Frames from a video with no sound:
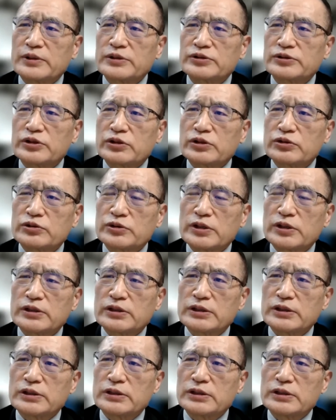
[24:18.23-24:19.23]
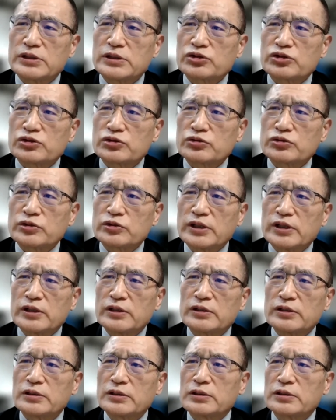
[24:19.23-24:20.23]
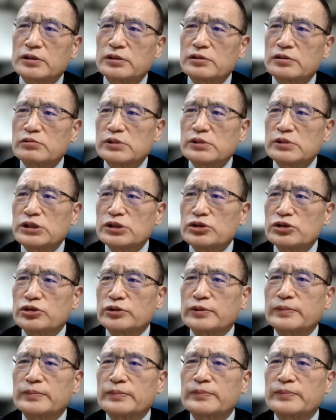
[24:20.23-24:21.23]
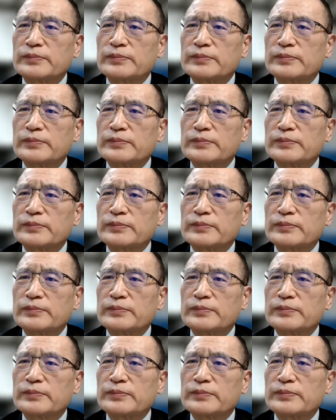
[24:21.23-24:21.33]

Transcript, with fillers: security issue in the region.